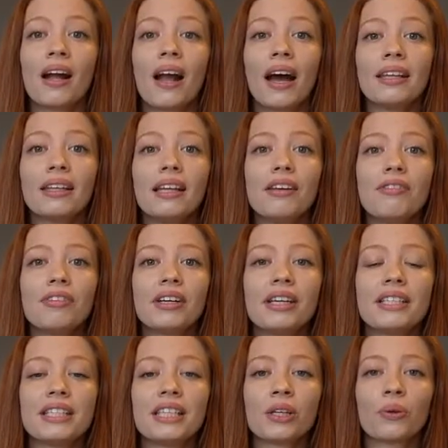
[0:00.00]
Cod liver
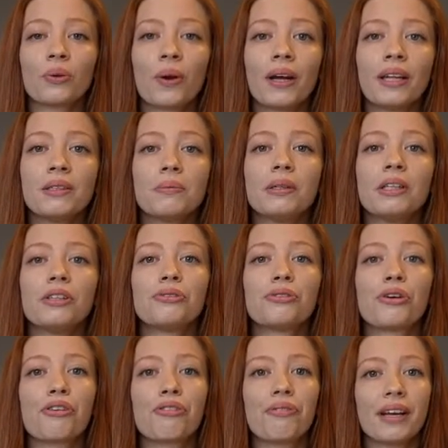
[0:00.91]
is incredible
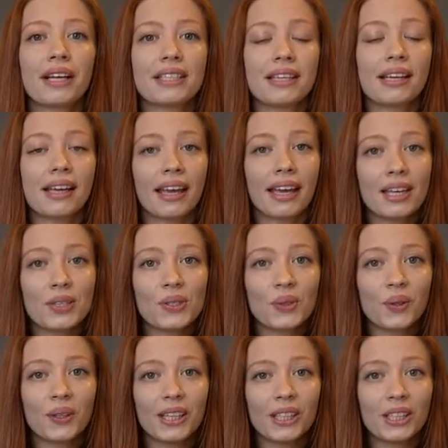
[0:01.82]
for fixing
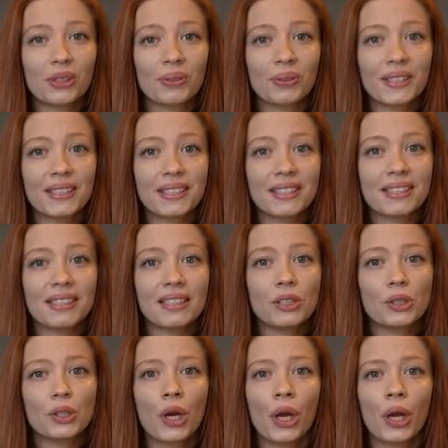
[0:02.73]
insulin
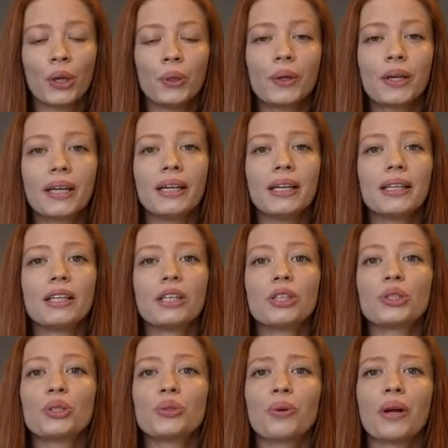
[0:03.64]
resistance. You can eat
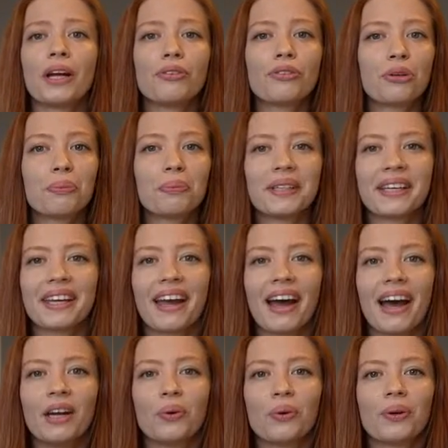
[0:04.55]
it straight from the
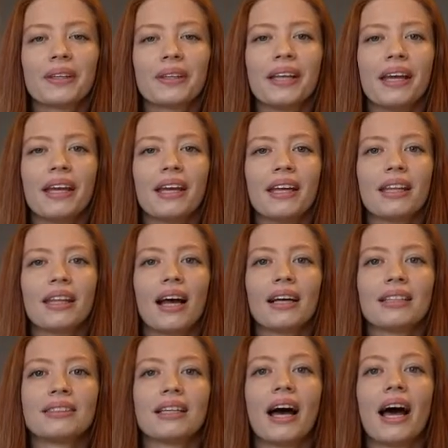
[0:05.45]
can or take it
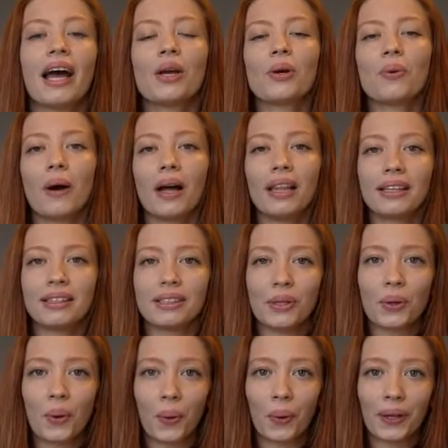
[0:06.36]
as a
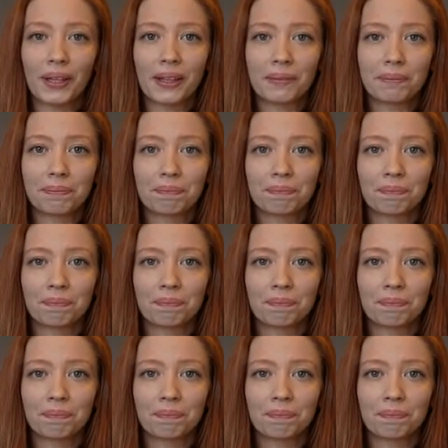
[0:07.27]
high-quality oil.